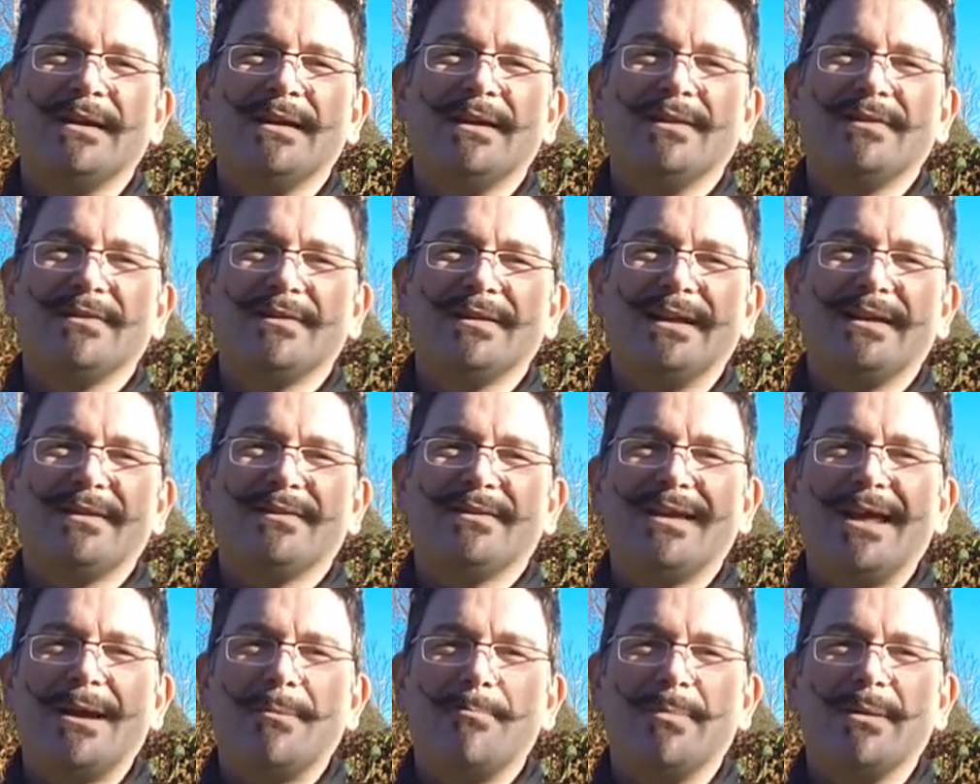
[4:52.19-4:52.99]
So let's
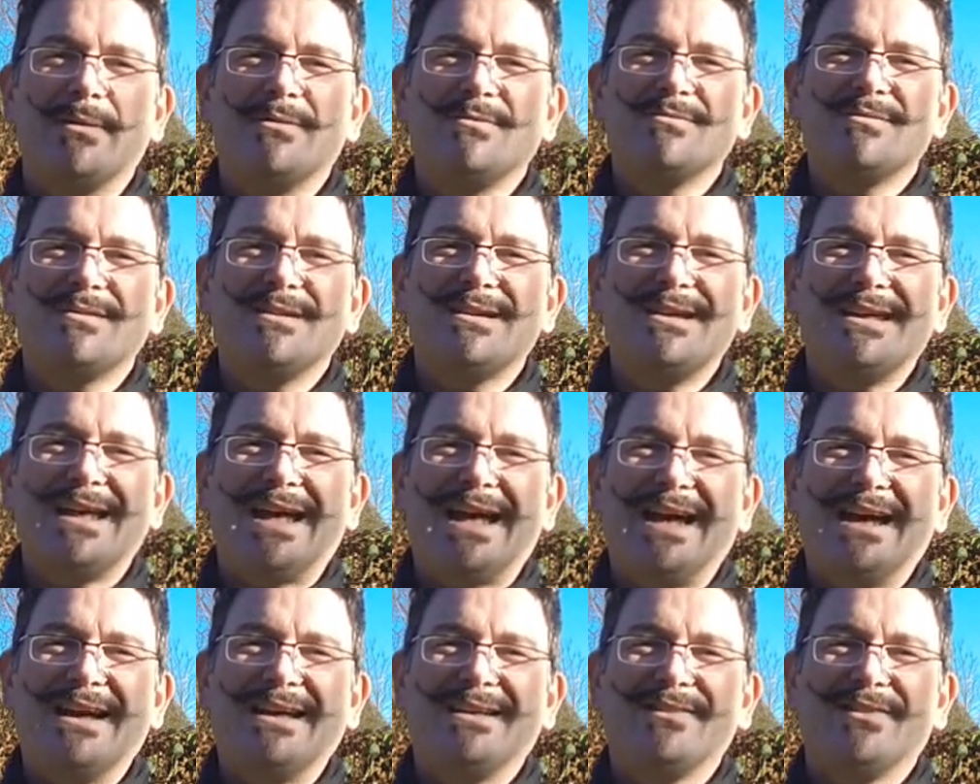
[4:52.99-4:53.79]
get building
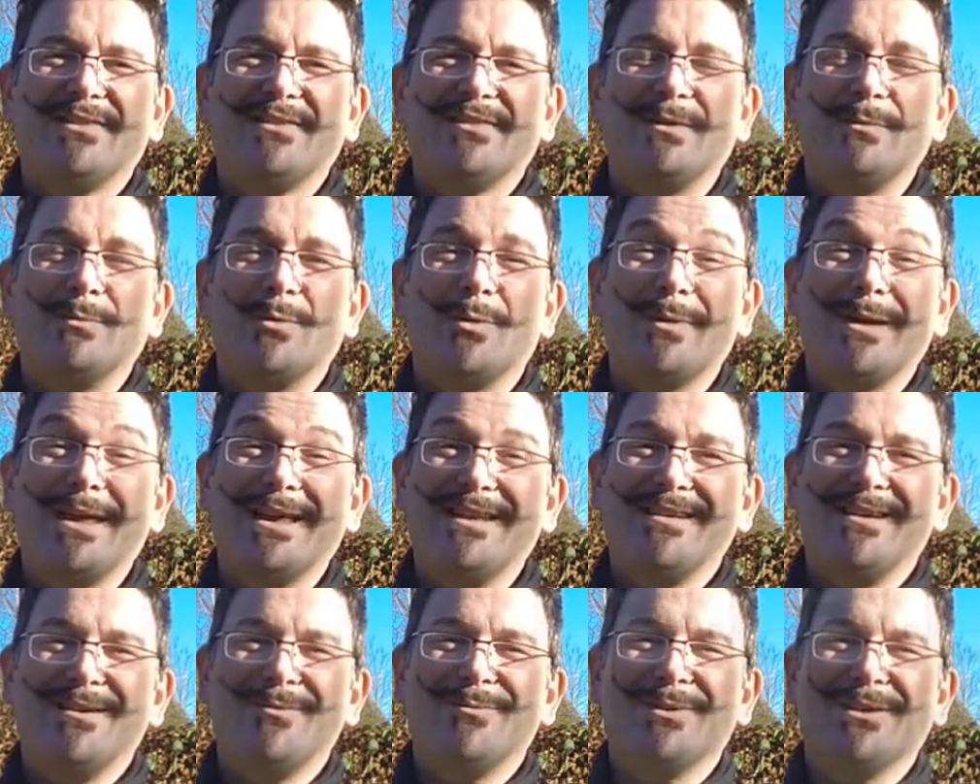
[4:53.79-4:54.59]
and see what we
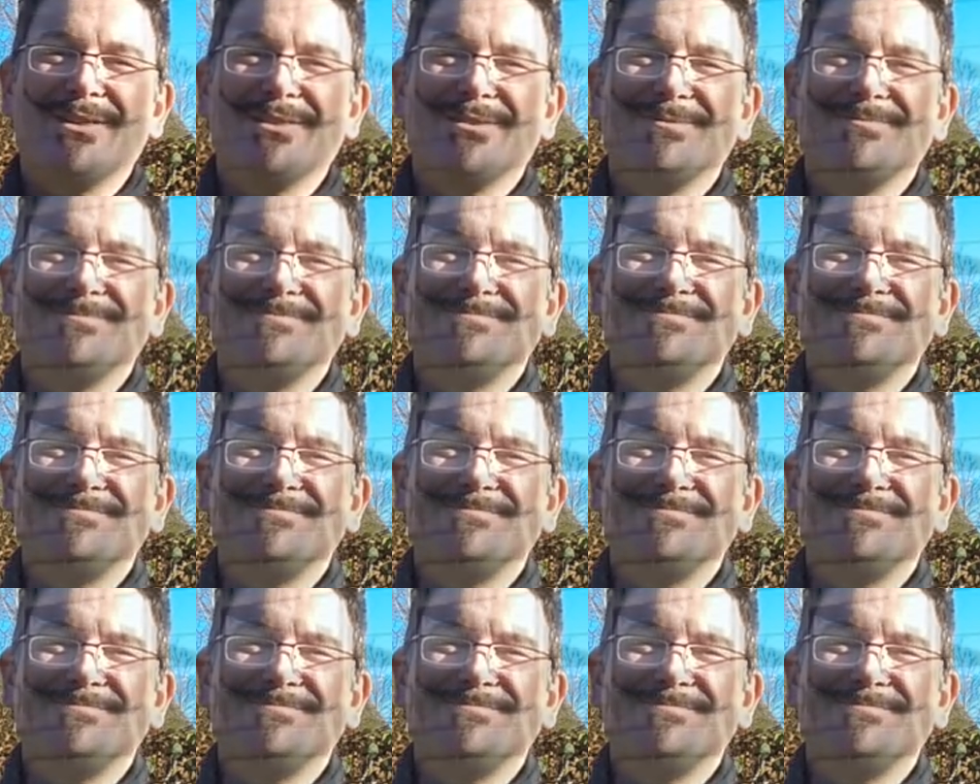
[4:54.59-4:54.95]
end up with.